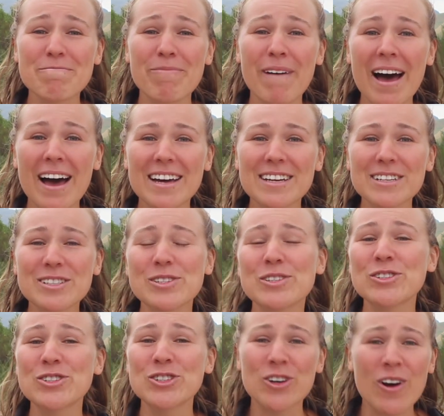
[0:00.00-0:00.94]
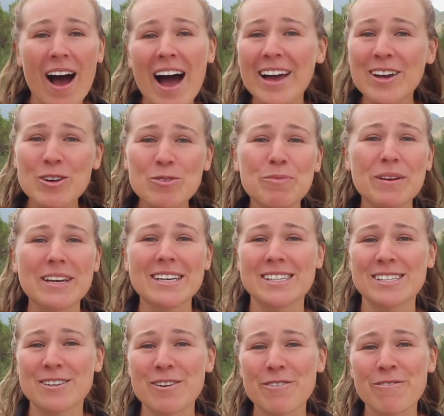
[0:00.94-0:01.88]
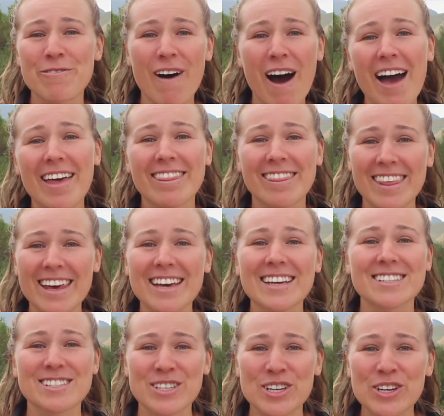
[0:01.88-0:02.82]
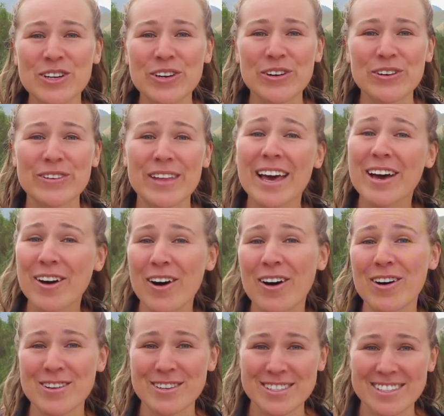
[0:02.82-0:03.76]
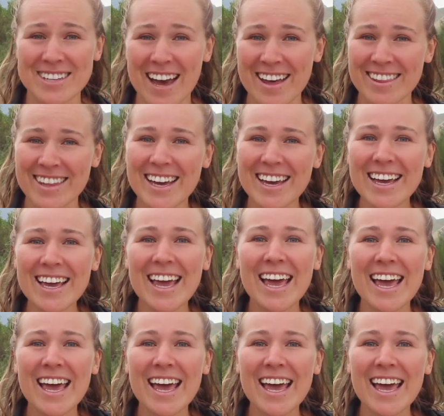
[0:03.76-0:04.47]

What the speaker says: but try your best to find things to do that cost nothing.